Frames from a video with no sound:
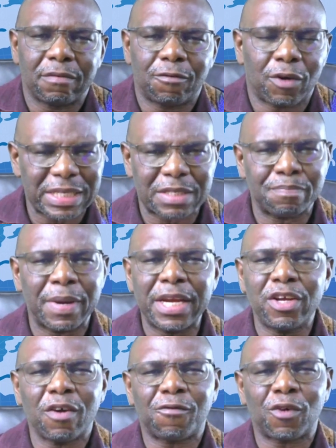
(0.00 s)
For as
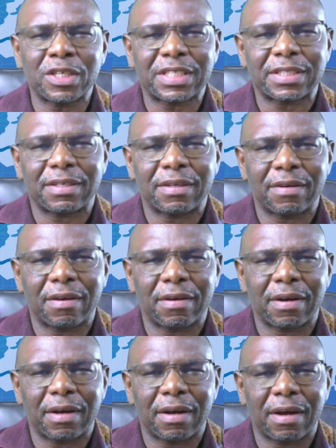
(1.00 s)
many of us
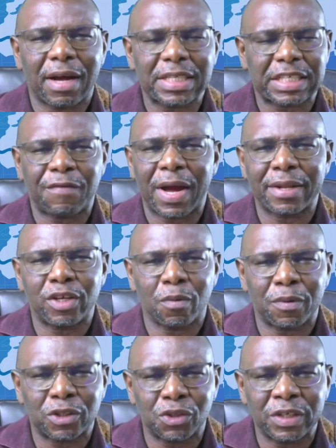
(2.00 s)
as have had the
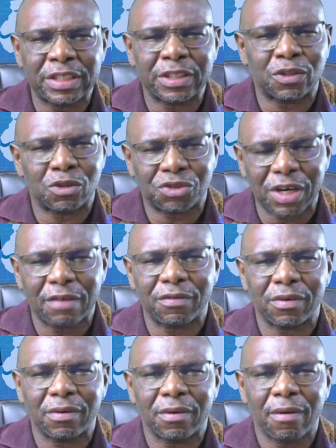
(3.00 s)
opportunity to
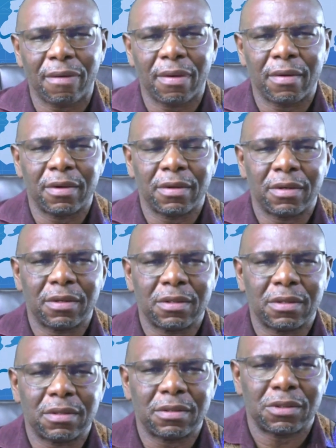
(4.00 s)
travel
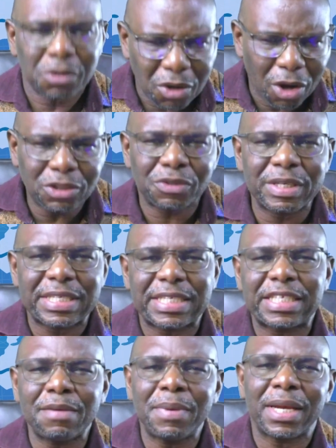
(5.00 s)
to countries
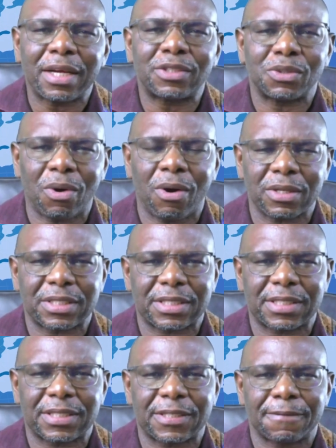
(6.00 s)
similar to
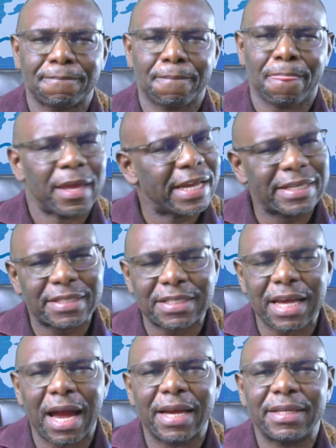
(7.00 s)
us in
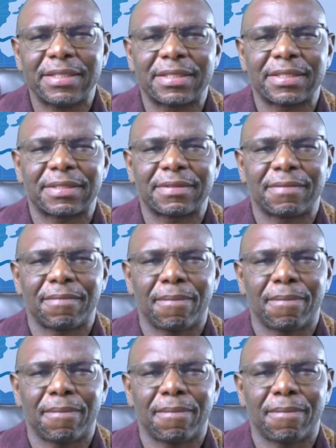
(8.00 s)
size,